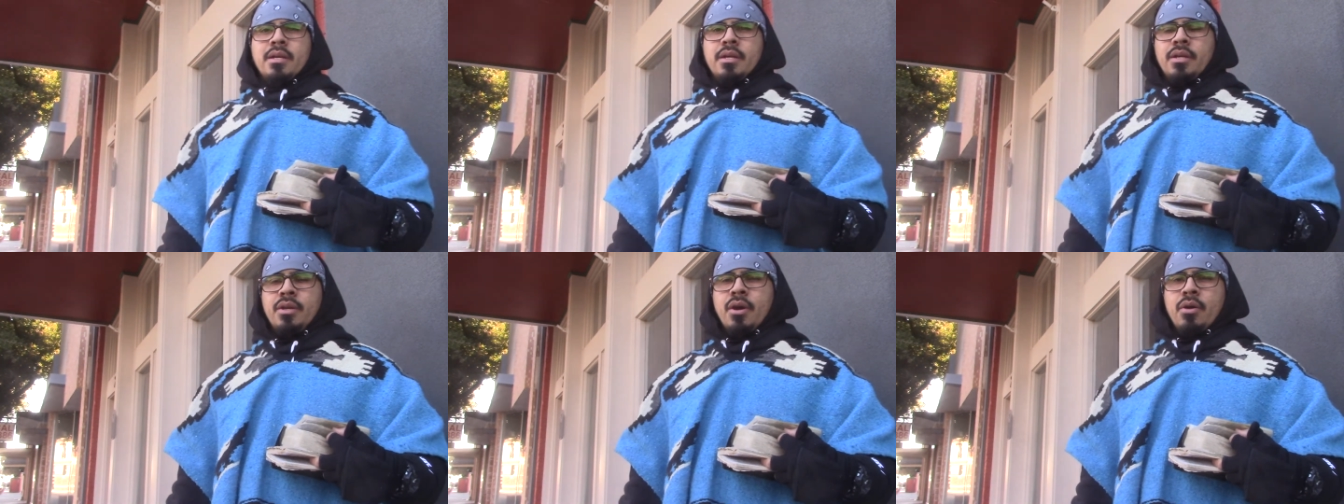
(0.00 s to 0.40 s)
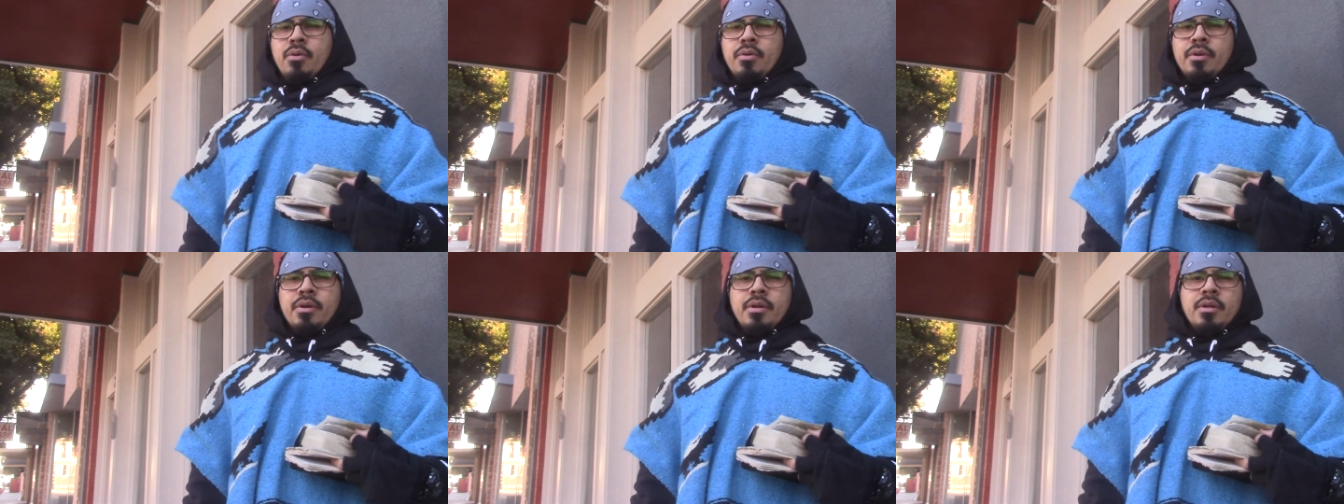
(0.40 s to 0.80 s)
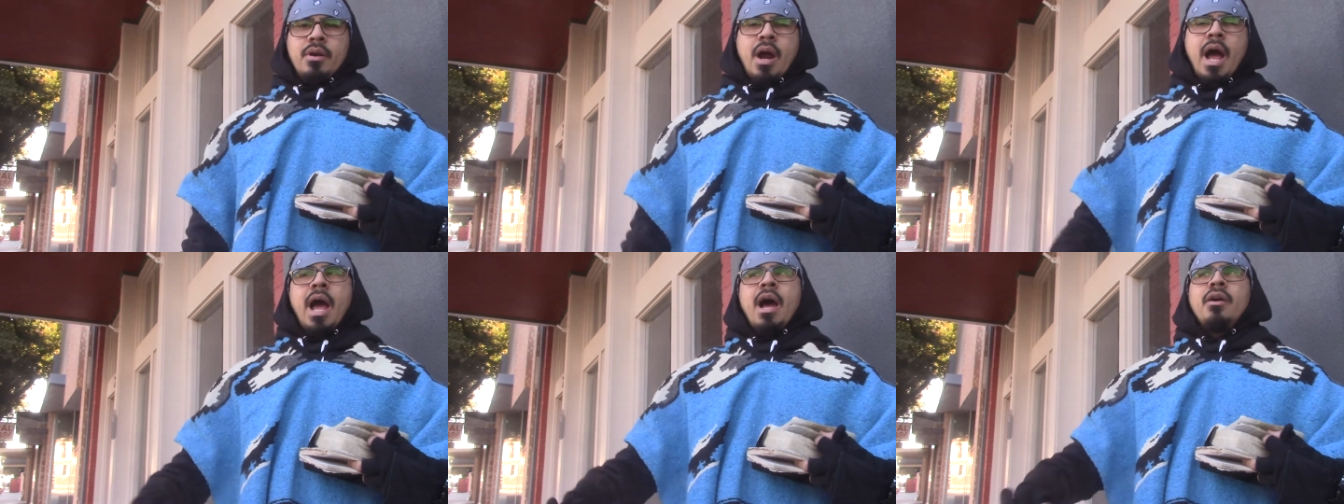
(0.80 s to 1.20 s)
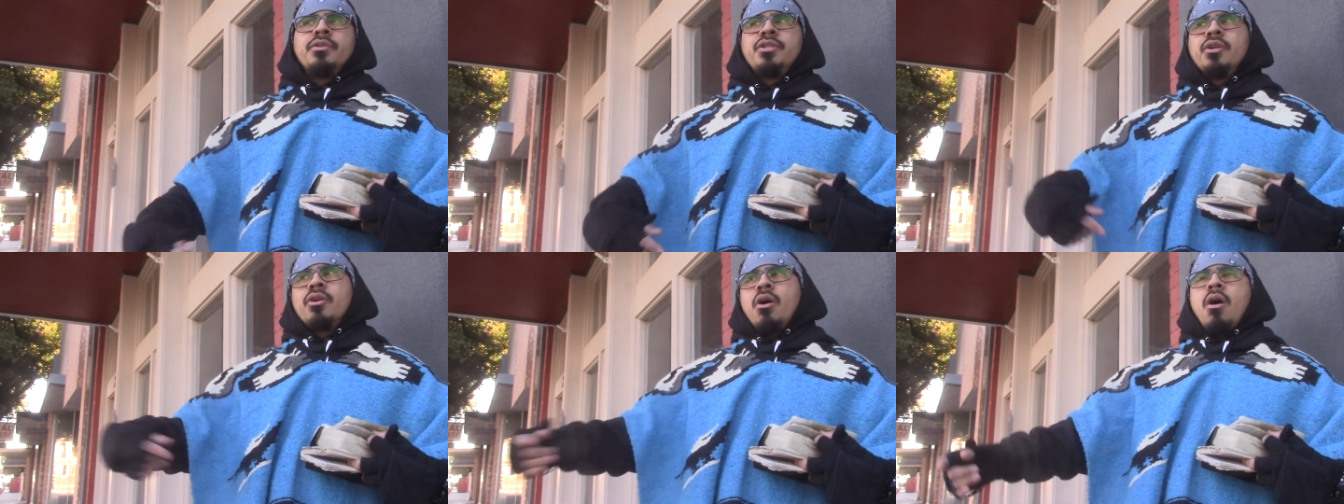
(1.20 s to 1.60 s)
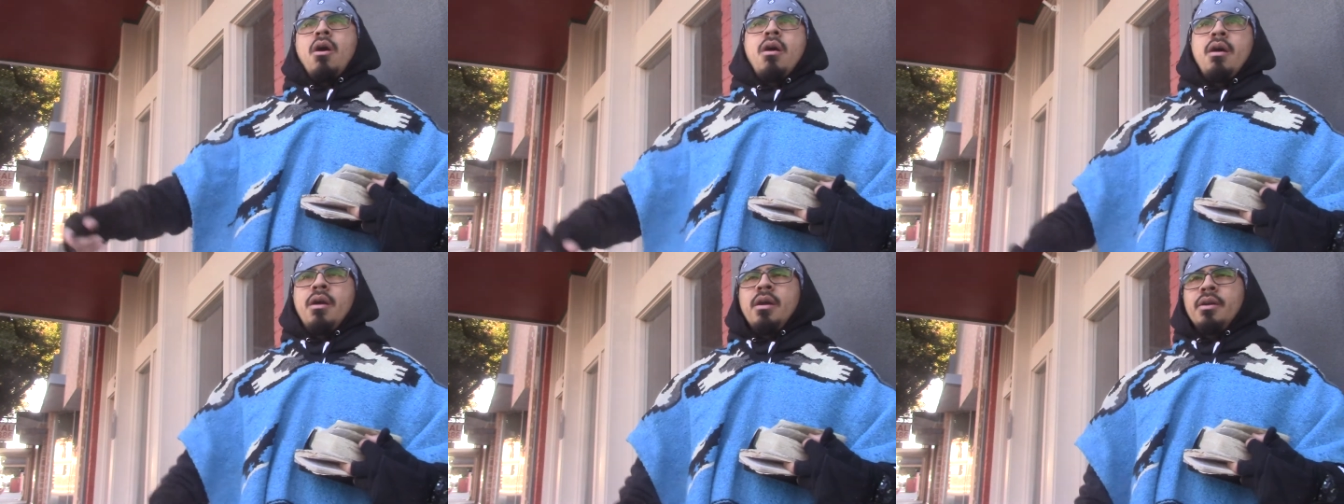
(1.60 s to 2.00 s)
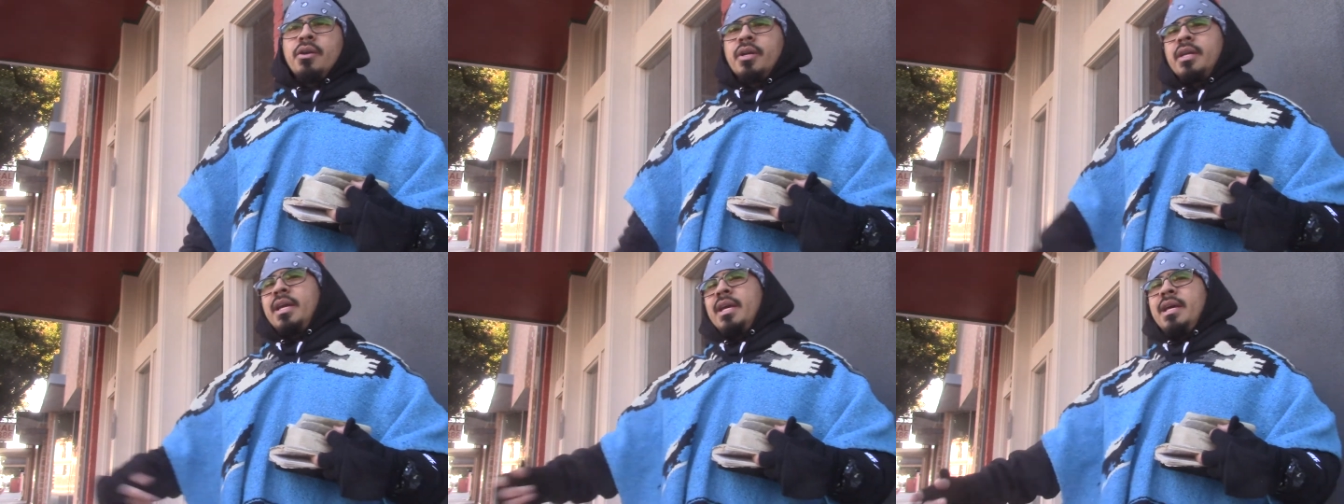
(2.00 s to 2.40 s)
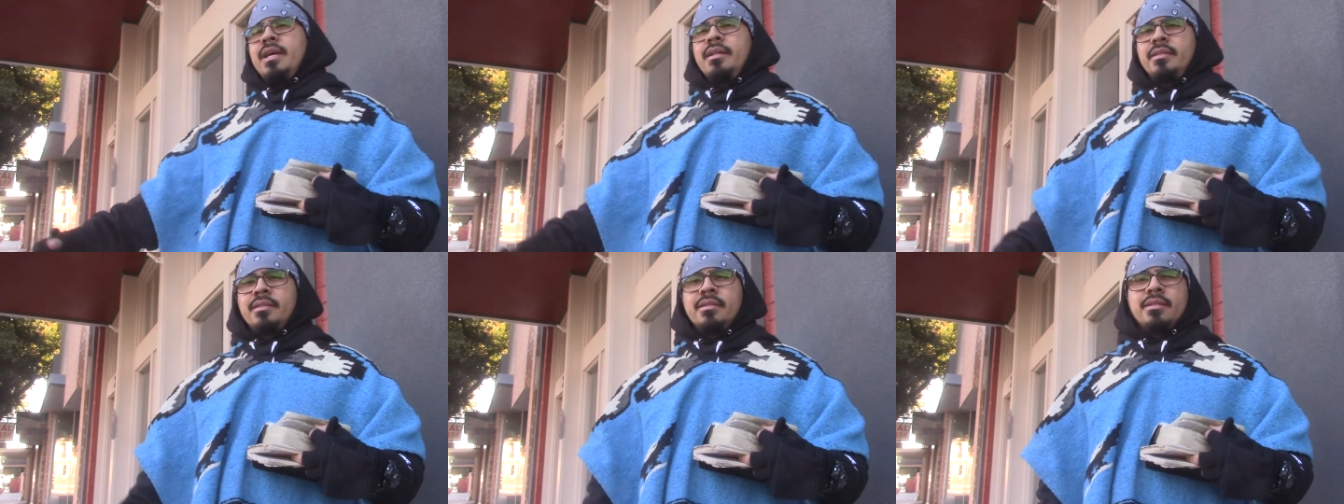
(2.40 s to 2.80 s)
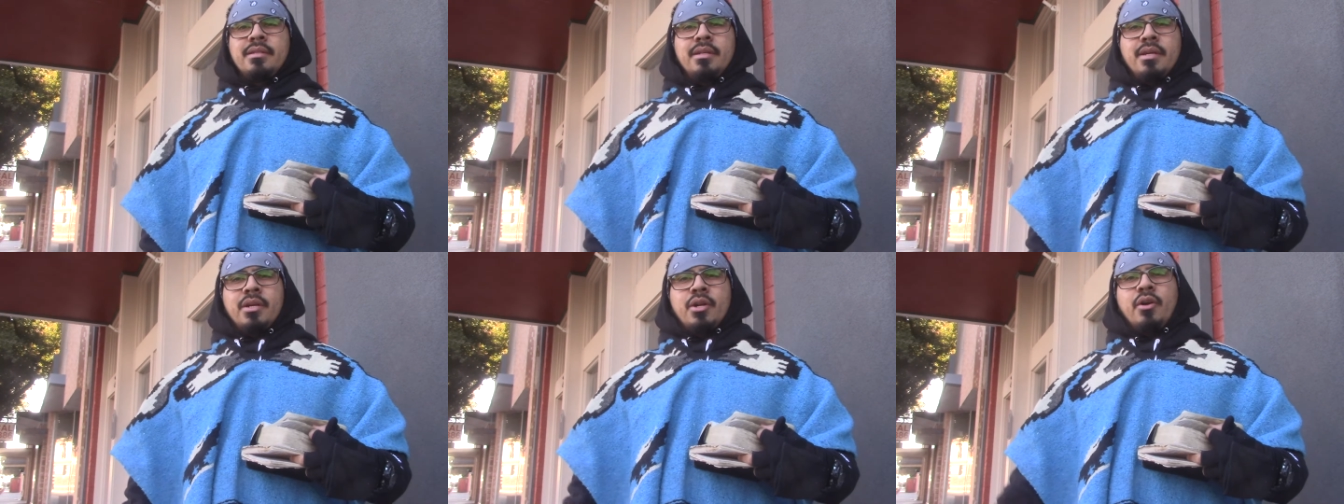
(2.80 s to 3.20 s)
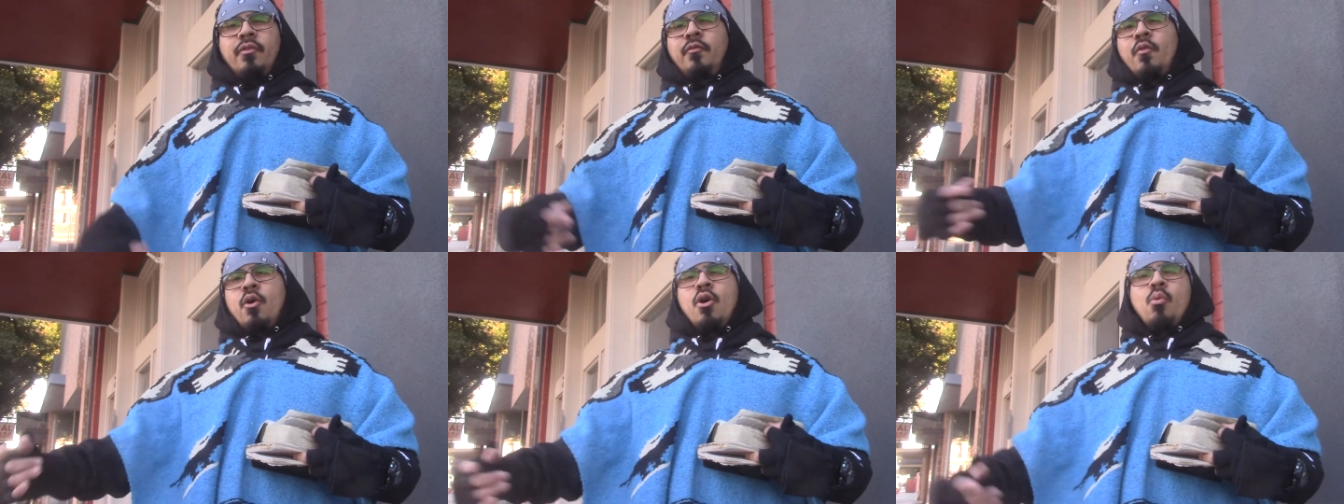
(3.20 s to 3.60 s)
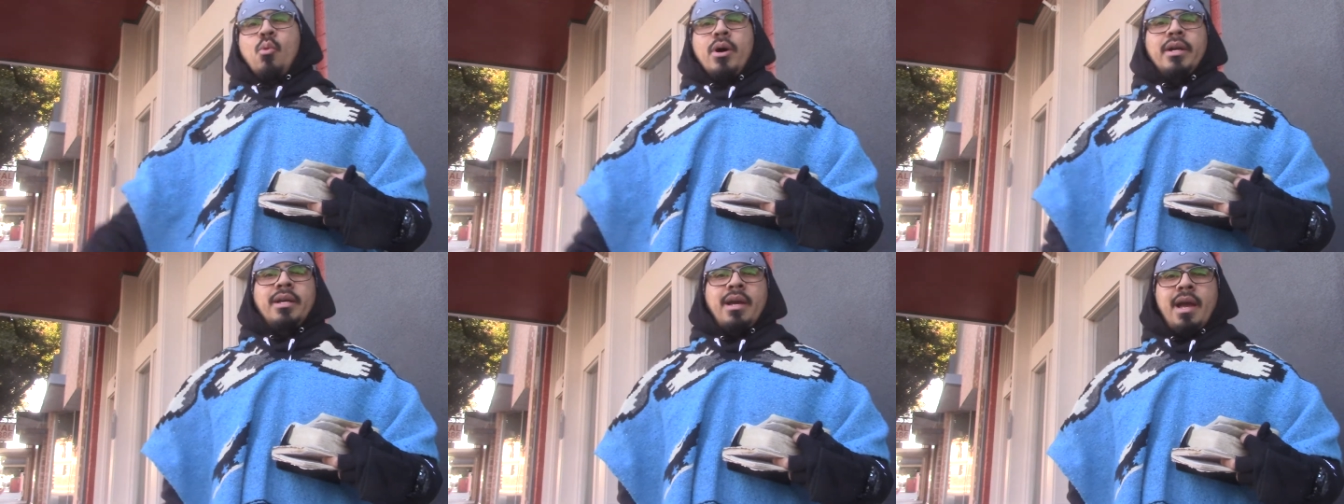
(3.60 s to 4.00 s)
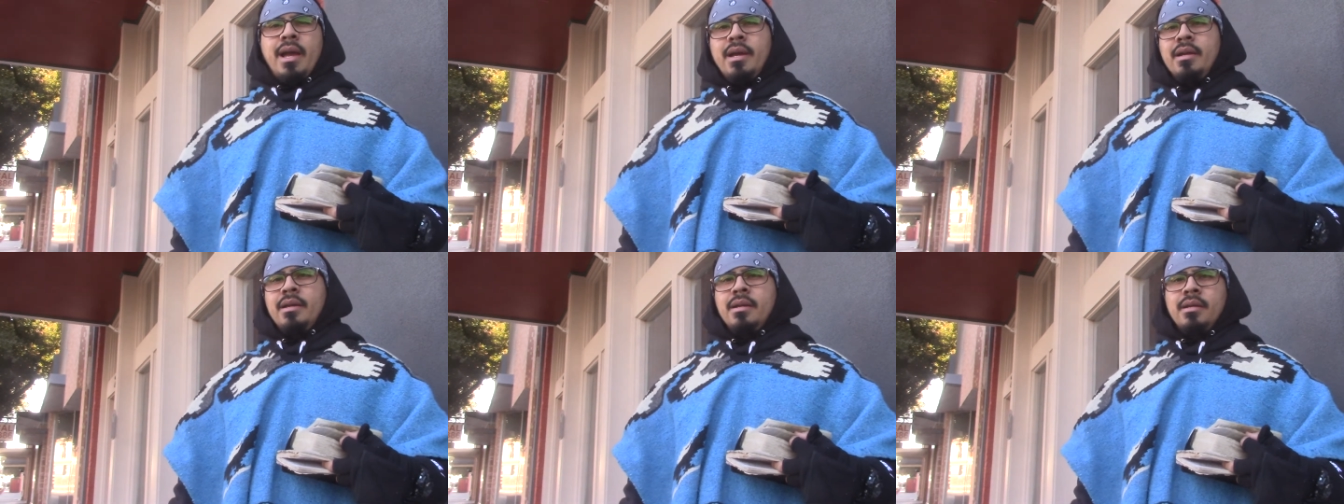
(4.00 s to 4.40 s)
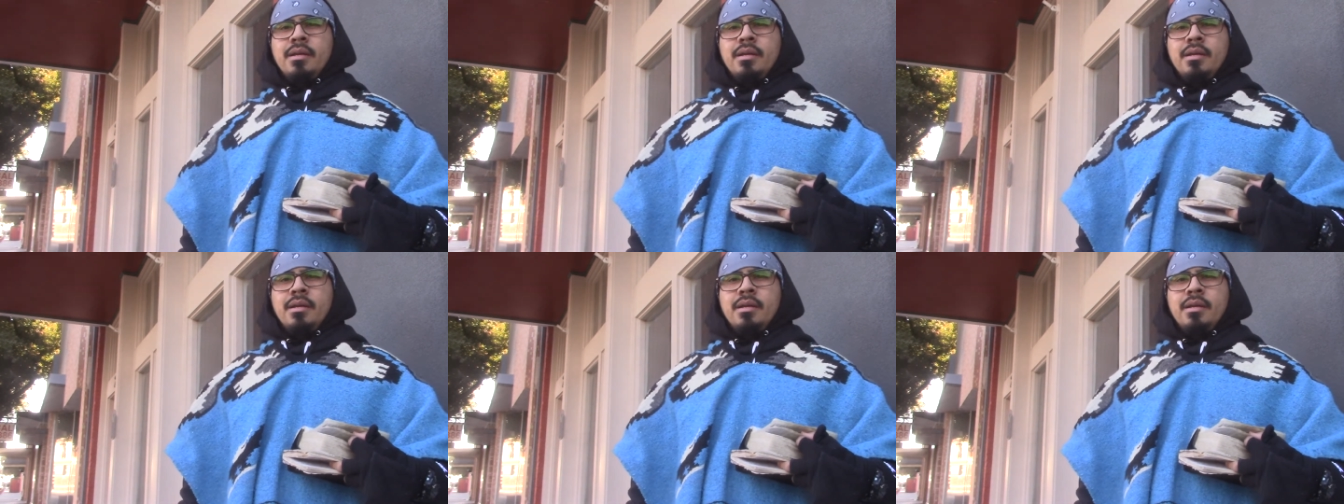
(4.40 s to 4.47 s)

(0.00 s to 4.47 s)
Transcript: you know your house your car your kids your 401k